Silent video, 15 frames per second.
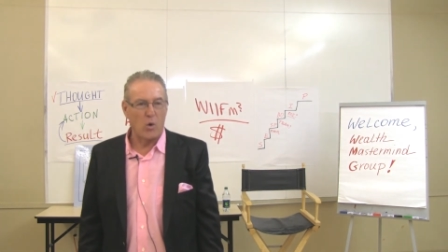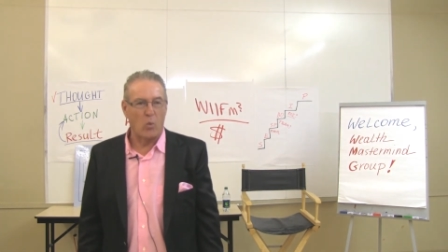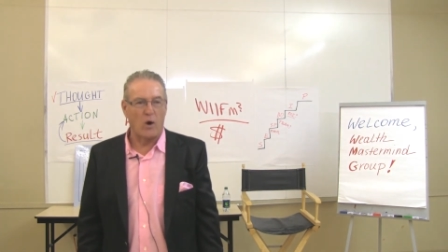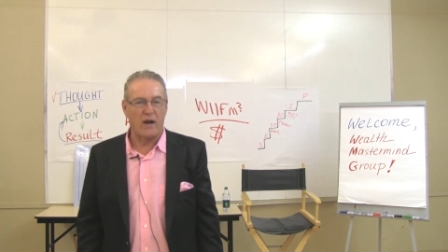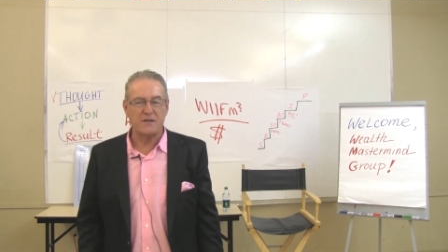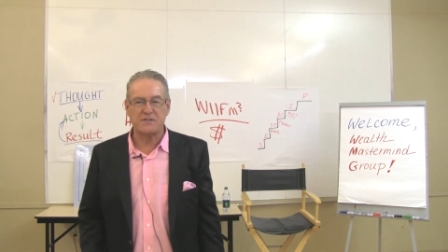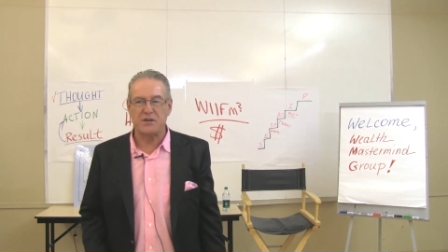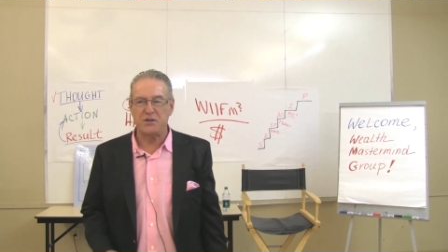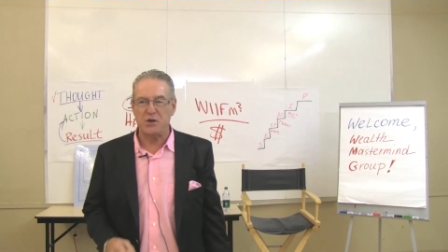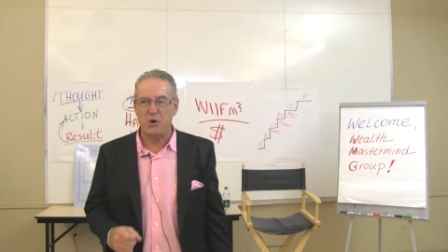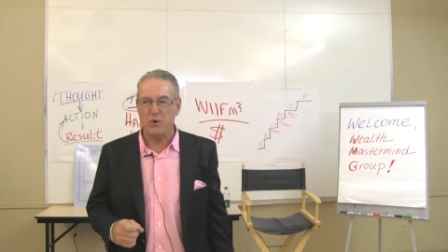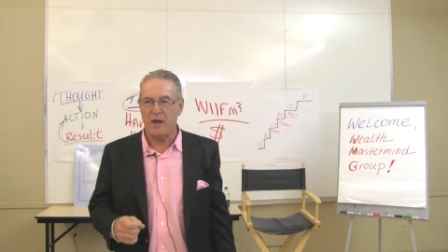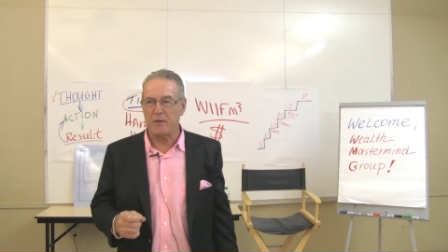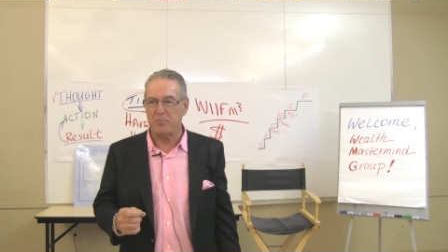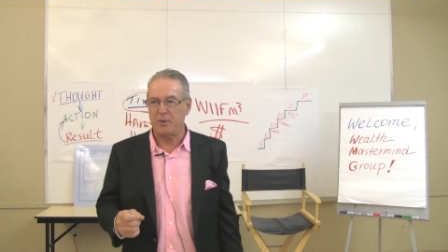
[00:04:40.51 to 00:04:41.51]
What is the
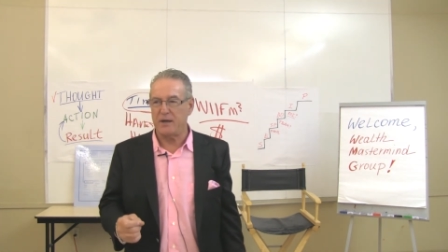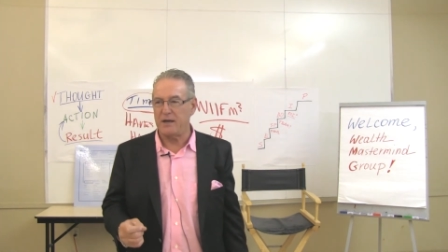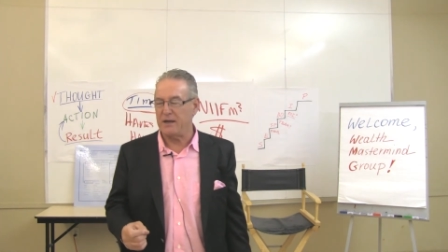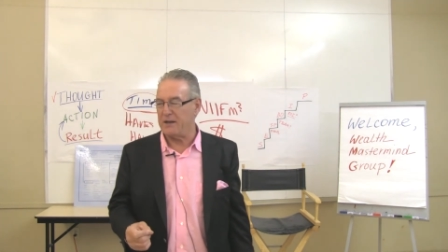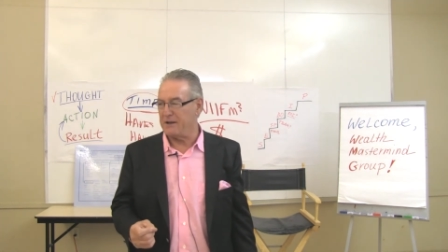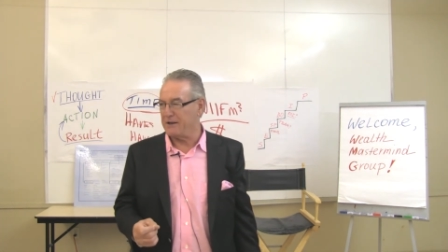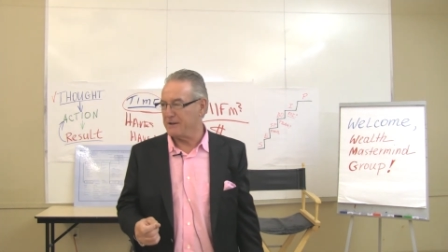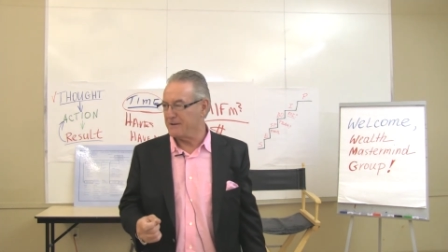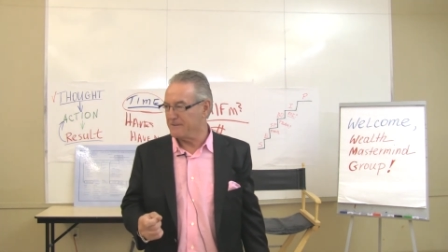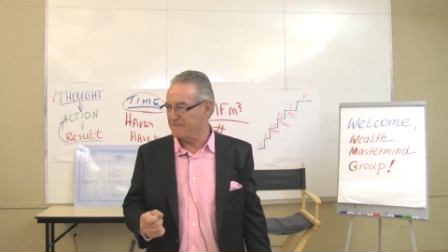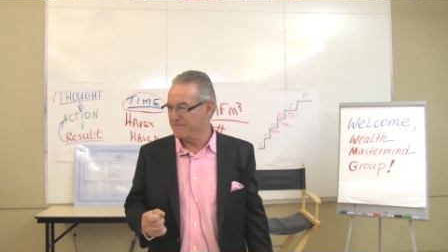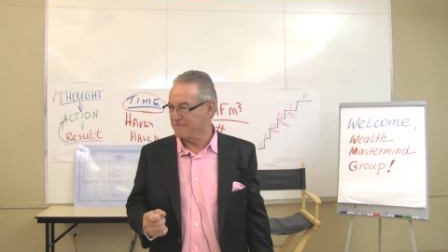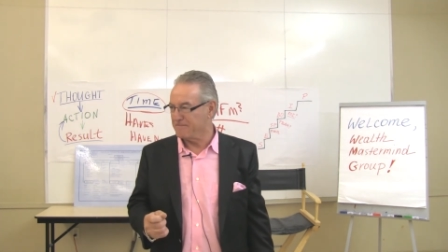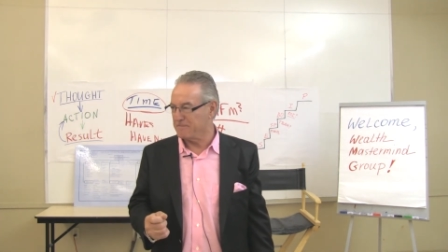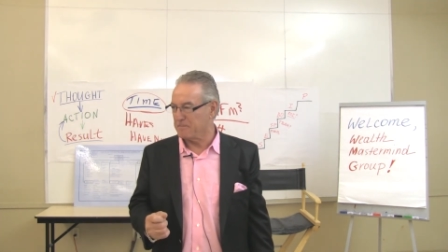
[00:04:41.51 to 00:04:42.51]
UMP?
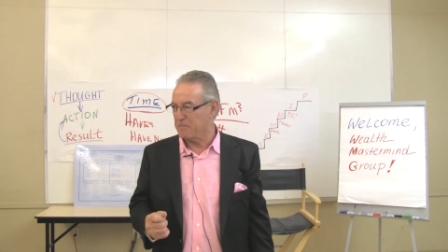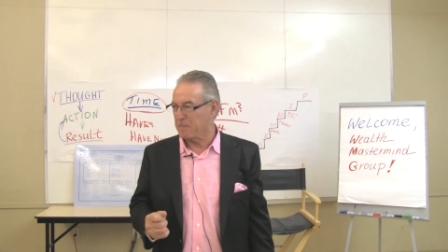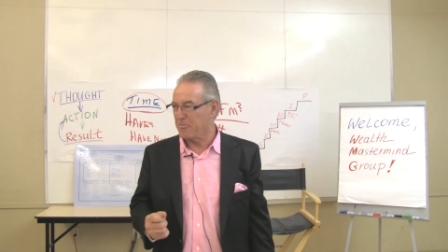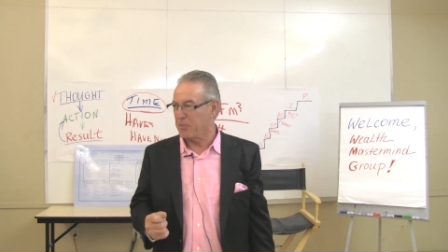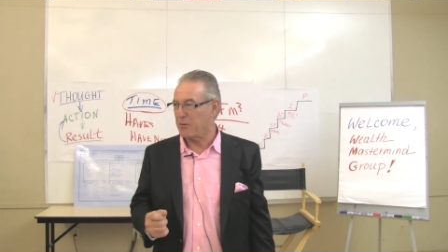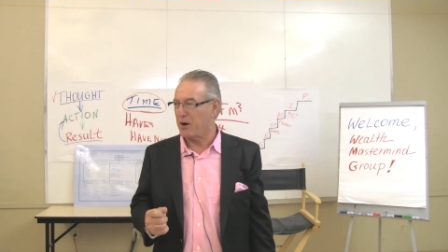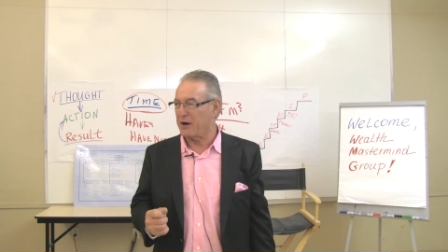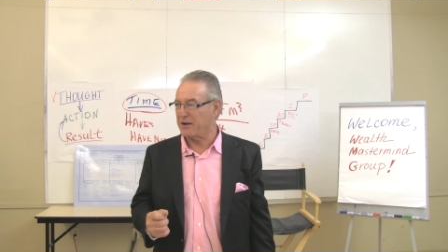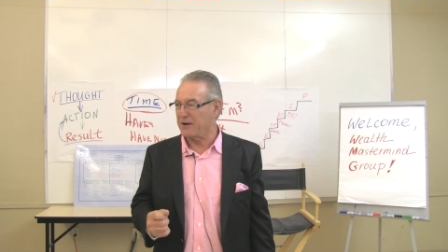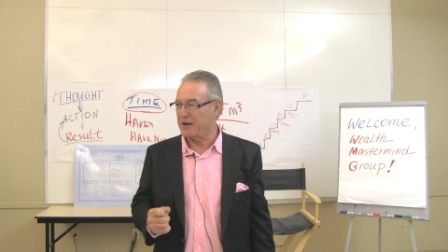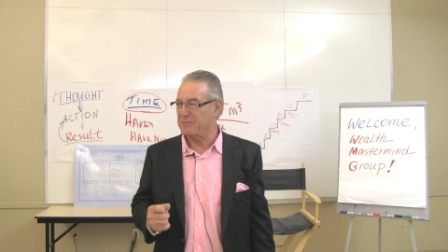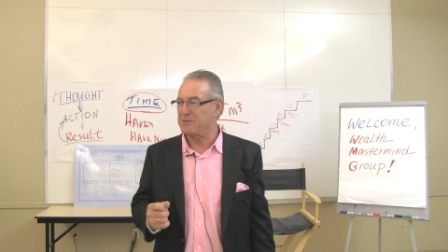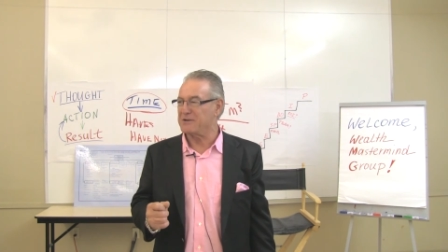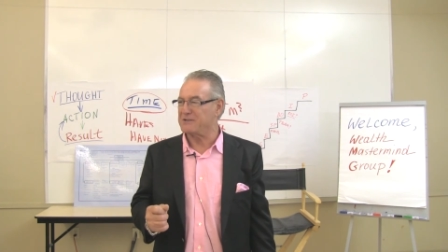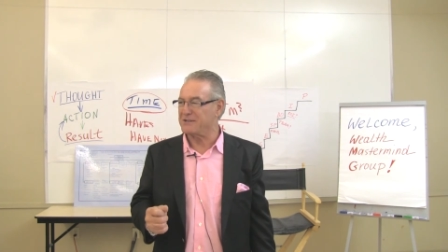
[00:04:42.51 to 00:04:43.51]

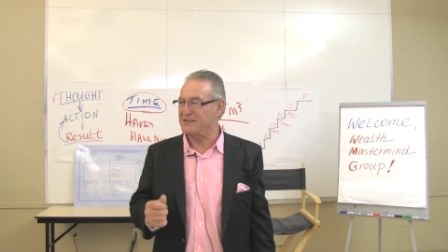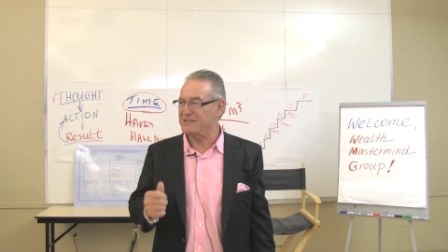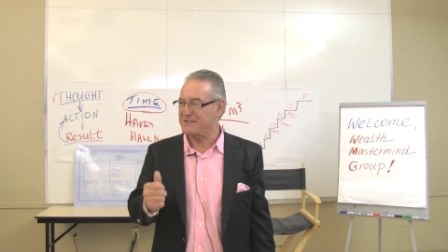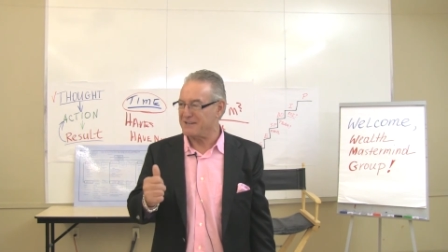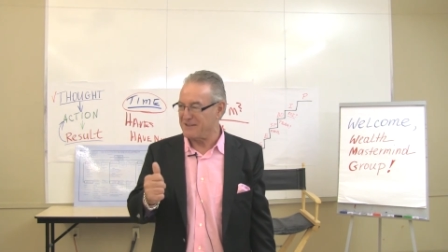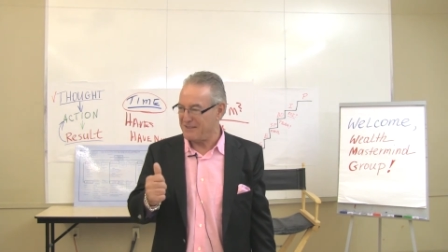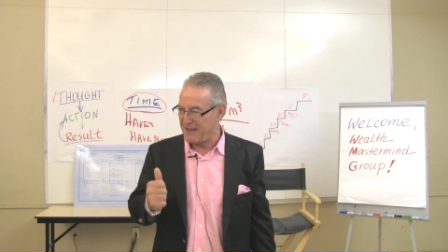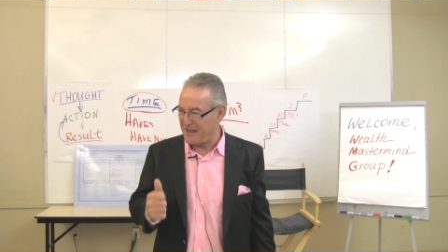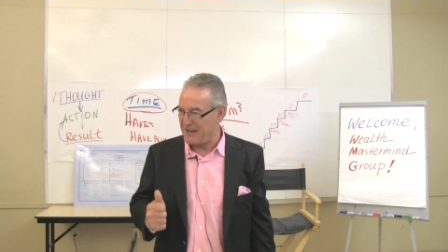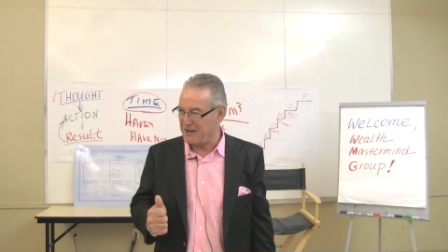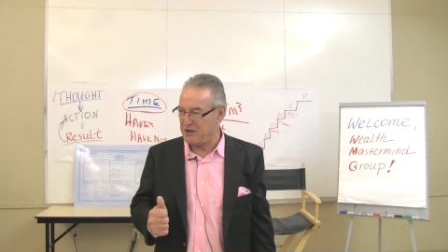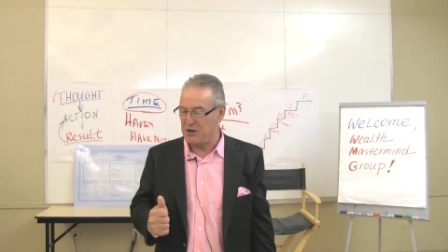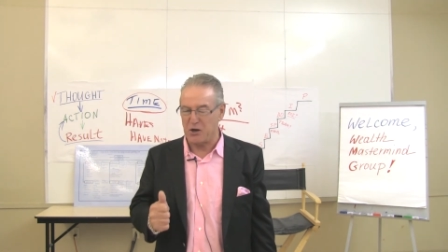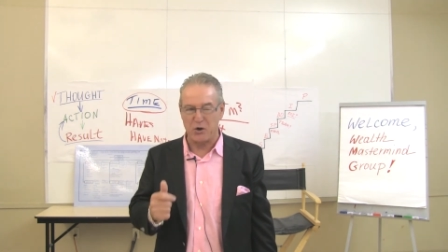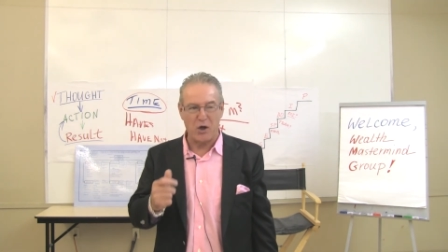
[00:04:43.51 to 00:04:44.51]
Marketing position.
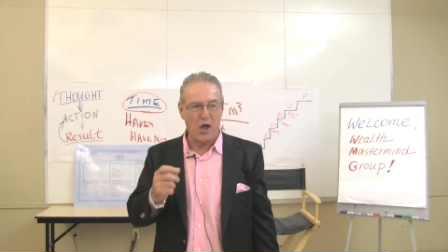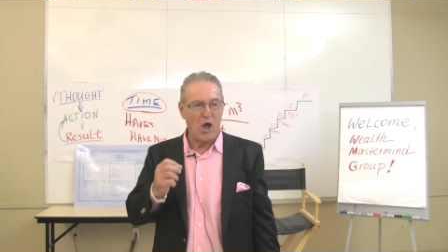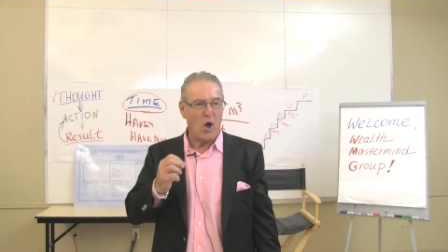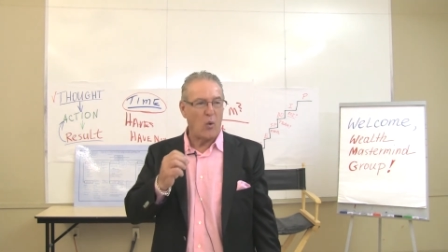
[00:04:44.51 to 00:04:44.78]
Thank you.